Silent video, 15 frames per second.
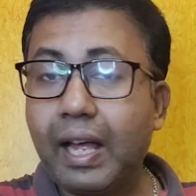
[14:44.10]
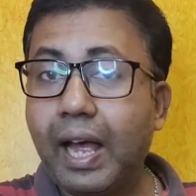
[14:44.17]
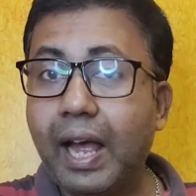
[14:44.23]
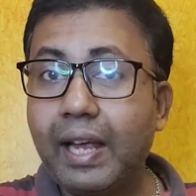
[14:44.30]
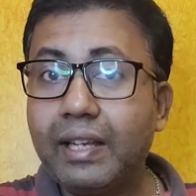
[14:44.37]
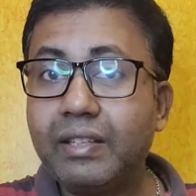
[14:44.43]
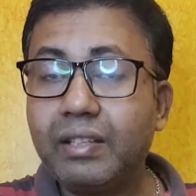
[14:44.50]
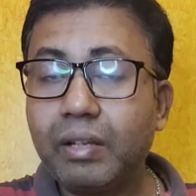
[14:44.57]

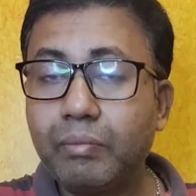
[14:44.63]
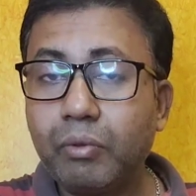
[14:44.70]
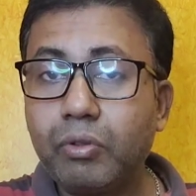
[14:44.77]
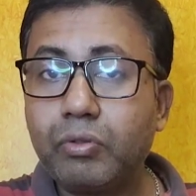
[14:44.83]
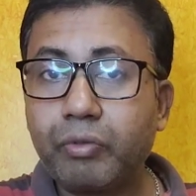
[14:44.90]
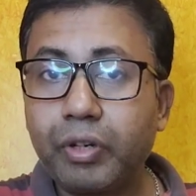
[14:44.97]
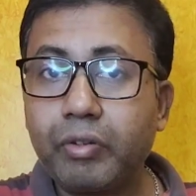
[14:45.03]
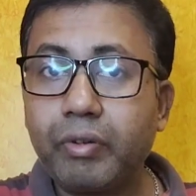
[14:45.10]
I is the
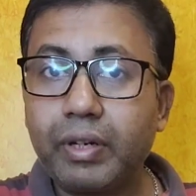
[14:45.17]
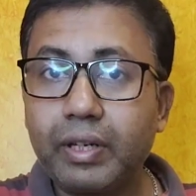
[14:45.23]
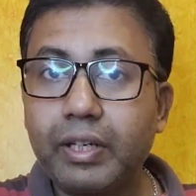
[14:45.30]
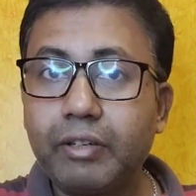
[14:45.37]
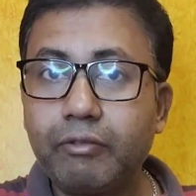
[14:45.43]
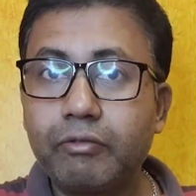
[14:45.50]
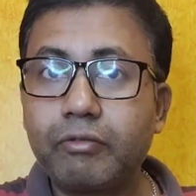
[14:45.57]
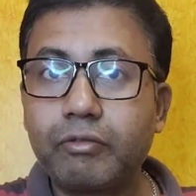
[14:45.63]
most
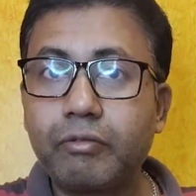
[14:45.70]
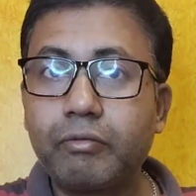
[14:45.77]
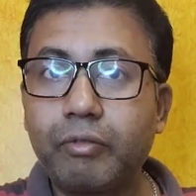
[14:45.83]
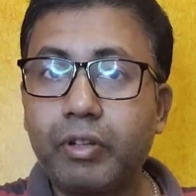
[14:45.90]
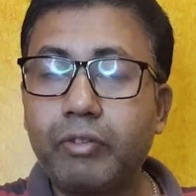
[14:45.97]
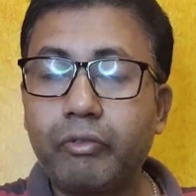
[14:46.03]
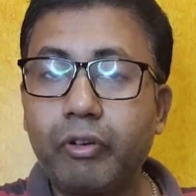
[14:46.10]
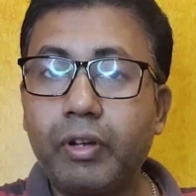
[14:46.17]
frequently used
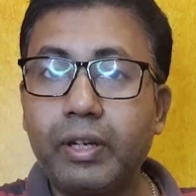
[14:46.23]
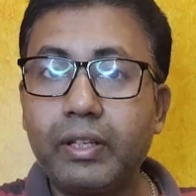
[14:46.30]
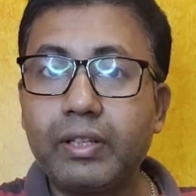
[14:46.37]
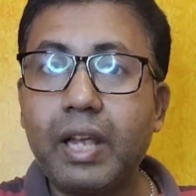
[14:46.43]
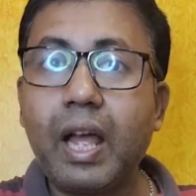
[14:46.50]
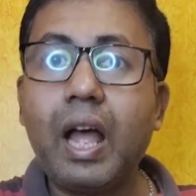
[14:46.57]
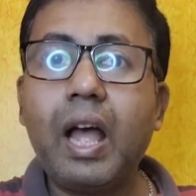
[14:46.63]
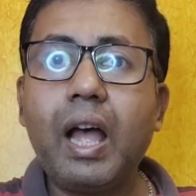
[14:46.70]
for the
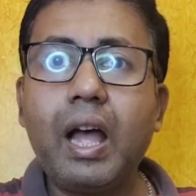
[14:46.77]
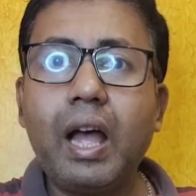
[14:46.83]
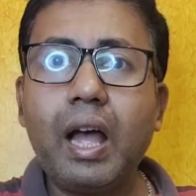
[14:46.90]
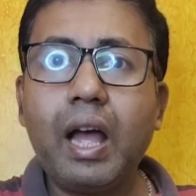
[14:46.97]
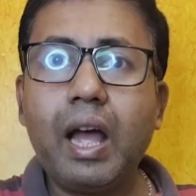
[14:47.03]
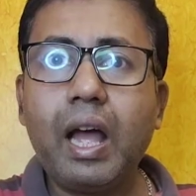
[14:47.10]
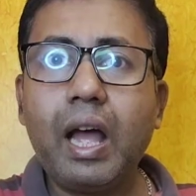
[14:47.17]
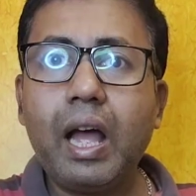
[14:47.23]
vocalist.
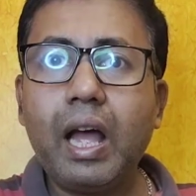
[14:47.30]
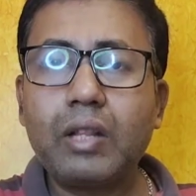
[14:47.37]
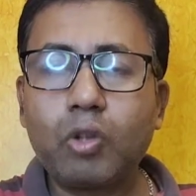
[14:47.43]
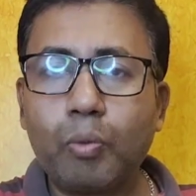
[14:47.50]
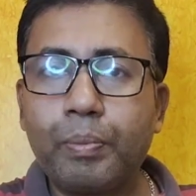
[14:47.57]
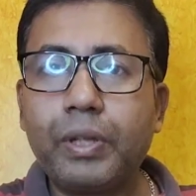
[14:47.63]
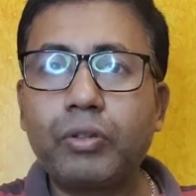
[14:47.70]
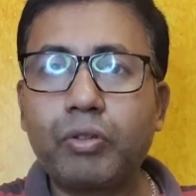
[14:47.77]
A,
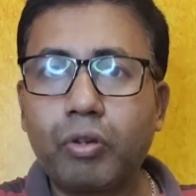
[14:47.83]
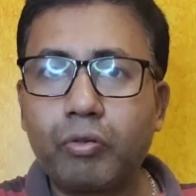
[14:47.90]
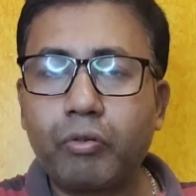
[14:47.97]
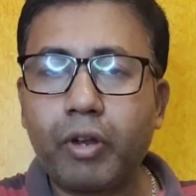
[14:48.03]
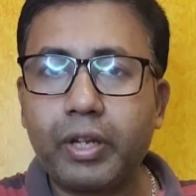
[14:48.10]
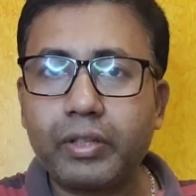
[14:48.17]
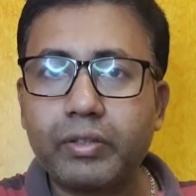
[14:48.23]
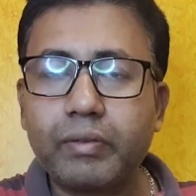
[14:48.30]
the open throat
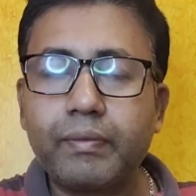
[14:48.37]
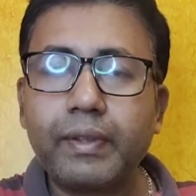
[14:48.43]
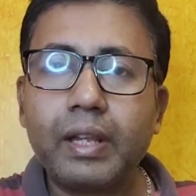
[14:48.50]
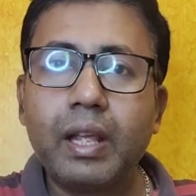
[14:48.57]
voice.